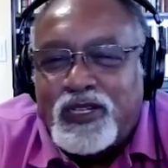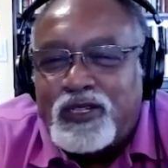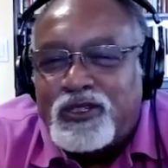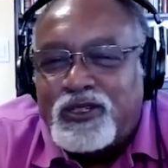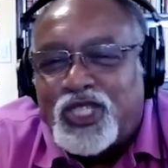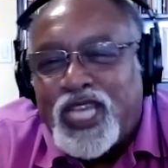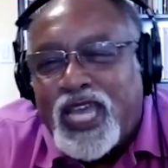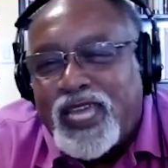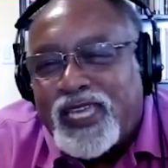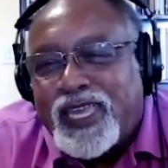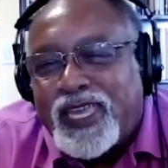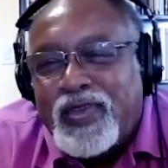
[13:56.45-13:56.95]

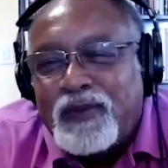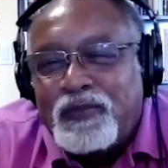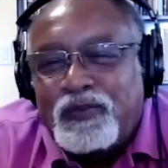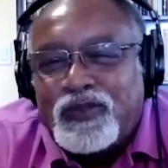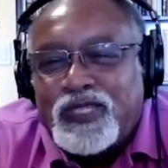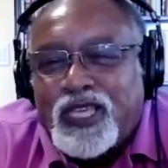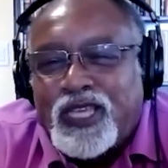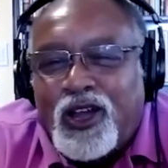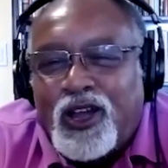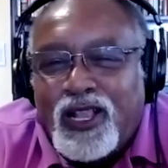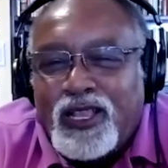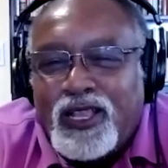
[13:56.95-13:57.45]
Jack Kemp was
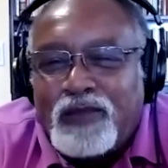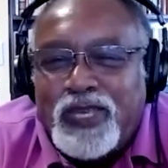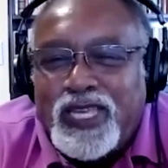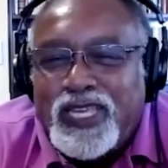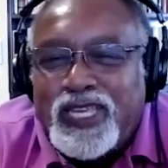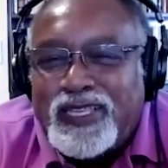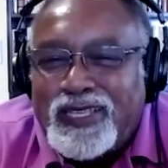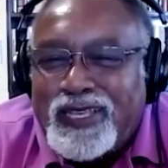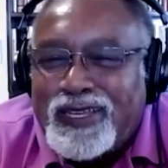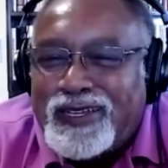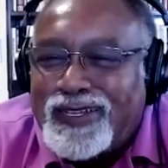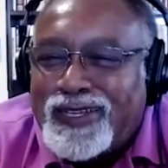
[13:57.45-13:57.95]
calling
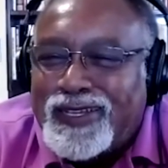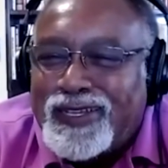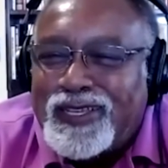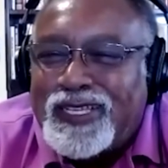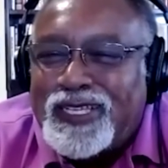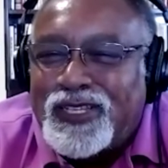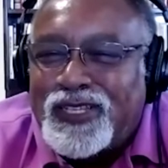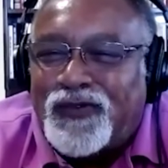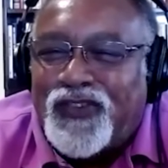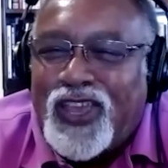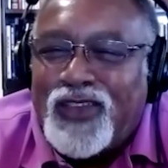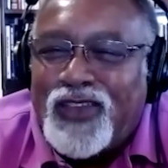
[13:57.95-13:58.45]
me
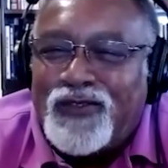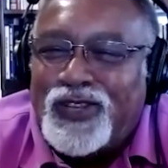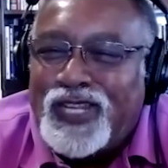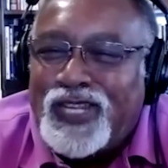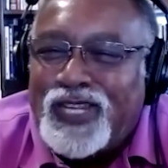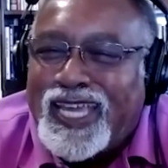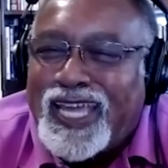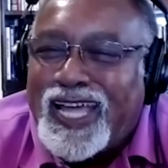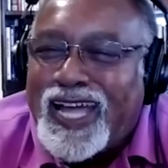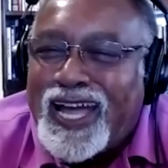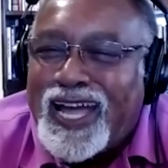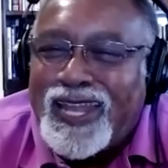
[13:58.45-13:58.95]
his favorite
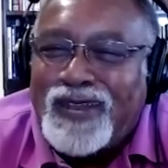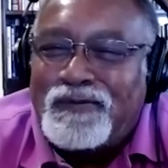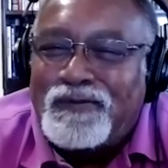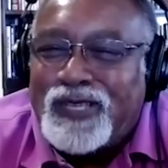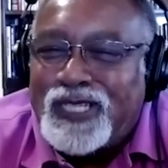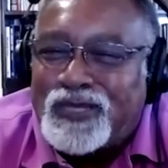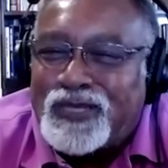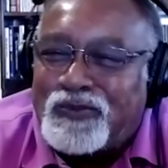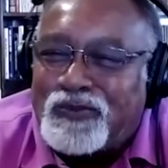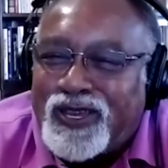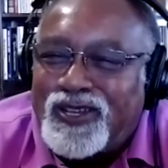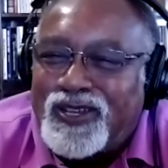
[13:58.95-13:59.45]

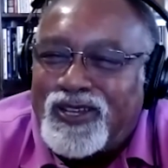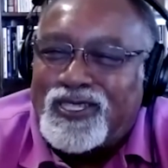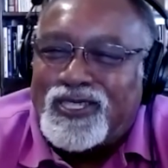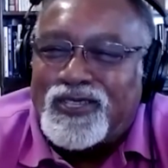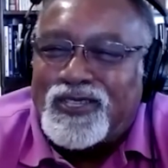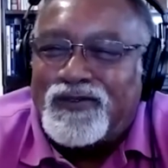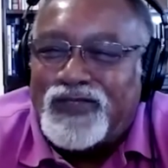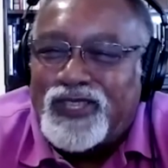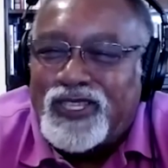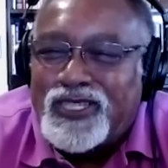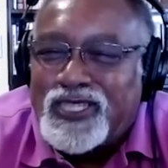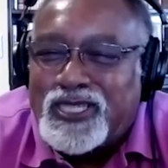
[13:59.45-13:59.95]
economist because
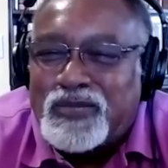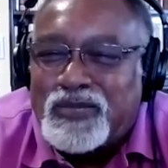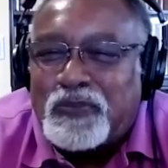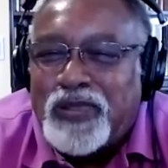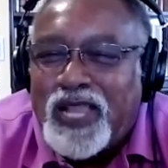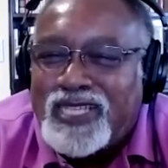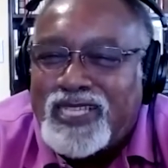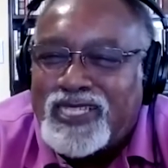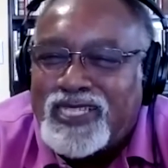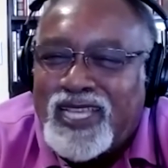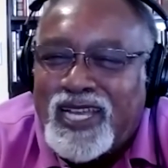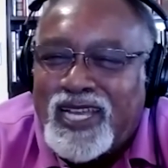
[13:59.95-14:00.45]
of the
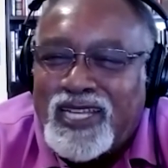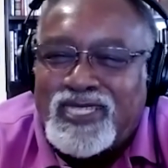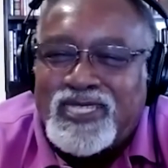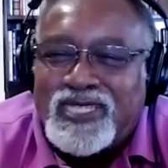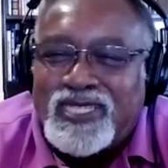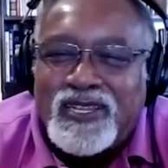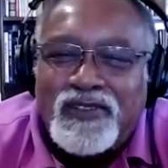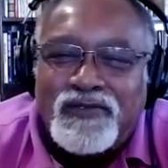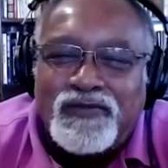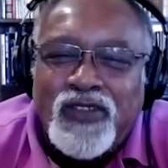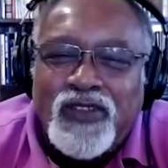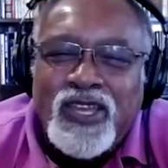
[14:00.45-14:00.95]
supply side
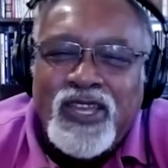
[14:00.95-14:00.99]
stuff